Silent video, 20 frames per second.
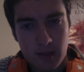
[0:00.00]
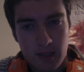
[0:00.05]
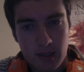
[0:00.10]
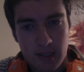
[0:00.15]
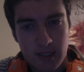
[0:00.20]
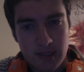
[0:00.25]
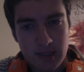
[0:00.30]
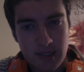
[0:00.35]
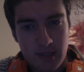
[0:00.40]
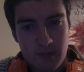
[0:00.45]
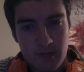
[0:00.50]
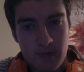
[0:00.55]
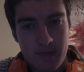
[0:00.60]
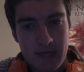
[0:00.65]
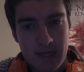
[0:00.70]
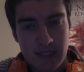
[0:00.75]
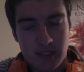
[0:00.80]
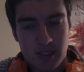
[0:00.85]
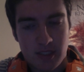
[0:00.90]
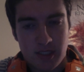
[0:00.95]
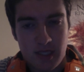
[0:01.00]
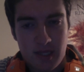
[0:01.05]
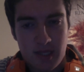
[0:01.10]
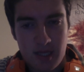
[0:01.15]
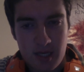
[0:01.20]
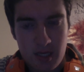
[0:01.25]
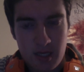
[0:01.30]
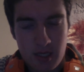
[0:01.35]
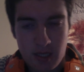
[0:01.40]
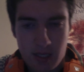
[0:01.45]
like I said, remasters in
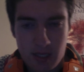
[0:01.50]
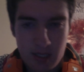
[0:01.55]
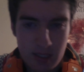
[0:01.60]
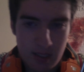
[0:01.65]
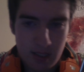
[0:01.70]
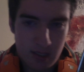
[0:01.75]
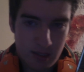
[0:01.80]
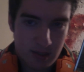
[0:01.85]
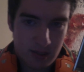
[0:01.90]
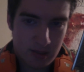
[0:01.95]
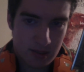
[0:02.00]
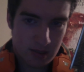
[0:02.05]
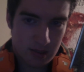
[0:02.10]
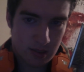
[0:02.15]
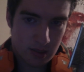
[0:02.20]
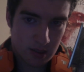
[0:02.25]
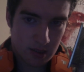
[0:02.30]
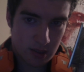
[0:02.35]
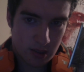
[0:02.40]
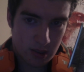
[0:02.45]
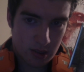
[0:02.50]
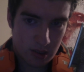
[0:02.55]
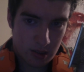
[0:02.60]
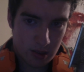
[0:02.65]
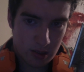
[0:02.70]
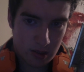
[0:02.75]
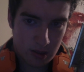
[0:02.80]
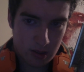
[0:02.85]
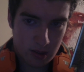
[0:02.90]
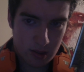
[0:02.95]
there and
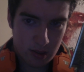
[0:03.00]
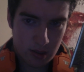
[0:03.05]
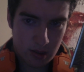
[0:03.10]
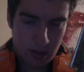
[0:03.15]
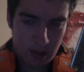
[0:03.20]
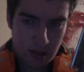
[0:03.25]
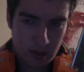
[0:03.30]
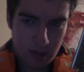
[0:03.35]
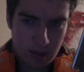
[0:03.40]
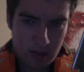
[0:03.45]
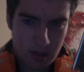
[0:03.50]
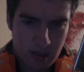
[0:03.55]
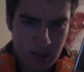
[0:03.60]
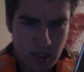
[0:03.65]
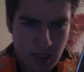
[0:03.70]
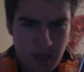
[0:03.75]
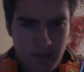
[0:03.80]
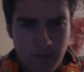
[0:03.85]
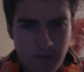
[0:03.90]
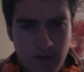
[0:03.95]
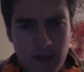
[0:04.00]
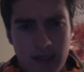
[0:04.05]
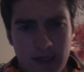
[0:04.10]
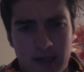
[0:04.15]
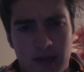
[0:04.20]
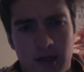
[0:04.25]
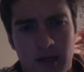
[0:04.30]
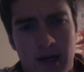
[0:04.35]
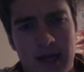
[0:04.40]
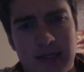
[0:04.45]
it's kind of
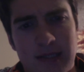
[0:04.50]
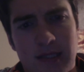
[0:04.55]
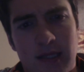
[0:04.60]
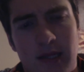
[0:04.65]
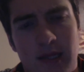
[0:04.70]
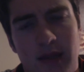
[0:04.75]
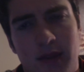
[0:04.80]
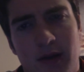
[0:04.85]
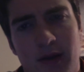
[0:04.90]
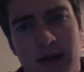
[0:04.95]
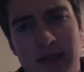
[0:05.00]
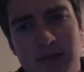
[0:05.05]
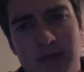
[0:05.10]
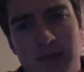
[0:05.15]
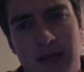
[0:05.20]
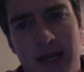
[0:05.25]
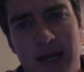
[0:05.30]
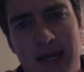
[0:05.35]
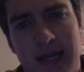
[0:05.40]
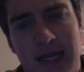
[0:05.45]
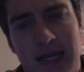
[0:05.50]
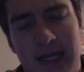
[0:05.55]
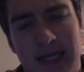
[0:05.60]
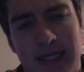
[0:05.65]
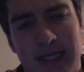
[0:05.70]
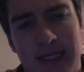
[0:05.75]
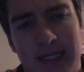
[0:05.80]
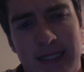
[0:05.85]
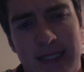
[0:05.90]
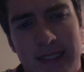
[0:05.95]
like there has there hasn't been any
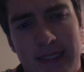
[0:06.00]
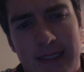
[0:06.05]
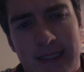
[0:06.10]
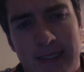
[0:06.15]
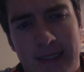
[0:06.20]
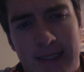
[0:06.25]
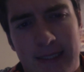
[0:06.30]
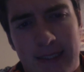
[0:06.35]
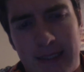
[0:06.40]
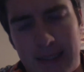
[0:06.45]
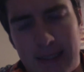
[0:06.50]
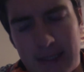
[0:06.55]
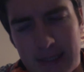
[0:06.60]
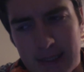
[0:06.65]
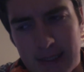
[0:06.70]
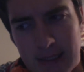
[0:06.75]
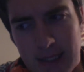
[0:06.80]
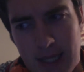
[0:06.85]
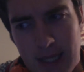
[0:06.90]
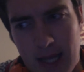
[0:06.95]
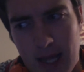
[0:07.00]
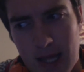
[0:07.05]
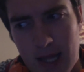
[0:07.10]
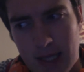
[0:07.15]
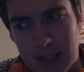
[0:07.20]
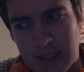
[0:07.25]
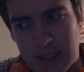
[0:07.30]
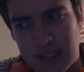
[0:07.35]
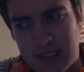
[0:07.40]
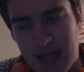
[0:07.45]
like
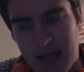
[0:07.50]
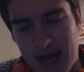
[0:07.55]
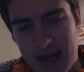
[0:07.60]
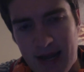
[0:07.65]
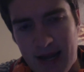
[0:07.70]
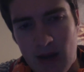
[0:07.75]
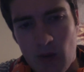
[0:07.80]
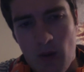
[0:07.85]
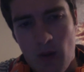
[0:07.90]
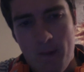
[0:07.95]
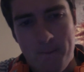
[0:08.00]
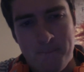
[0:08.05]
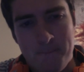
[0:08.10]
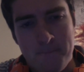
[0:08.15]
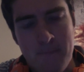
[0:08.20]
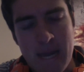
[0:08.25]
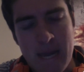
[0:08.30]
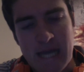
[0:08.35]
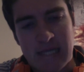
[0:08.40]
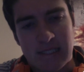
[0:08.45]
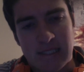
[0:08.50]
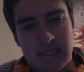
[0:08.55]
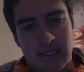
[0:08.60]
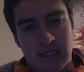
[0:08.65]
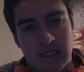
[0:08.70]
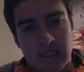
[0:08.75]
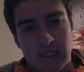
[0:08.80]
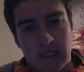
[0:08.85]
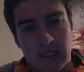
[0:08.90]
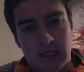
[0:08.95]
standout
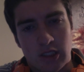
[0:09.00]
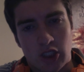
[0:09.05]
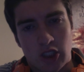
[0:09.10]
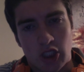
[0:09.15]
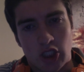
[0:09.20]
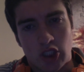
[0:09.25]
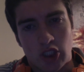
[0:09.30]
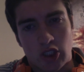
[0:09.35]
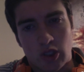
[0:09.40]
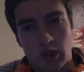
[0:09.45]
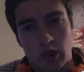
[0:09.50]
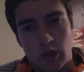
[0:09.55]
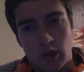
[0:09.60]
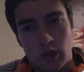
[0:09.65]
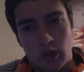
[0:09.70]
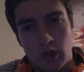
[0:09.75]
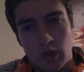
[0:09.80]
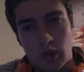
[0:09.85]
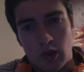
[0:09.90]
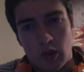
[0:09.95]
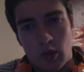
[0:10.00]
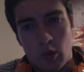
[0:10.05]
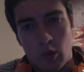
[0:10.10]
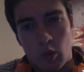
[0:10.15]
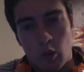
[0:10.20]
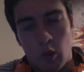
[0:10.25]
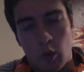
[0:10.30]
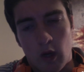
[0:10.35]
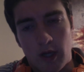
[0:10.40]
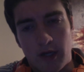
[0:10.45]
amazing just
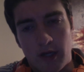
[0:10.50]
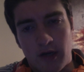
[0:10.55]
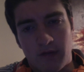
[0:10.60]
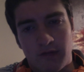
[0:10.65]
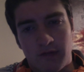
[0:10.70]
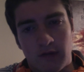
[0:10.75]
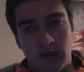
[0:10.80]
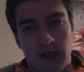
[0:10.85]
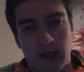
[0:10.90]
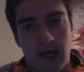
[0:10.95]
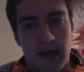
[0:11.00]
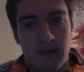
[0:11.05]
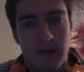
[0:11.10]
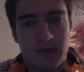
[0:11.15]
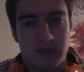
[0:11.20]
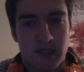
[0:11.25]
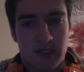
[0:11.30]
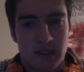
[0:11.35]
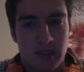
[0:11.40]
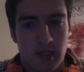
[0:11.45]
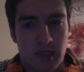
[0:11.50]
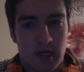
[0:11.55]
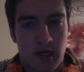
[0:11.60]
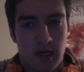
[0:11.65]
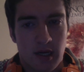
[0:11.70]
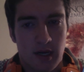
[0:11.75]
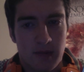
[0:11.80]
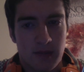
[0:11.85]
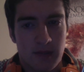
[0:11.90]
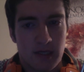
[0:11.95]
wonderful games this
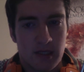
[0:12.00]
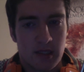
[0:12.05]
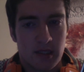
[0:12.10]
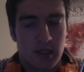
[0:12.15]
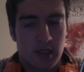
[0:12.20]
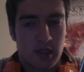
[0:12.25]
year. I mean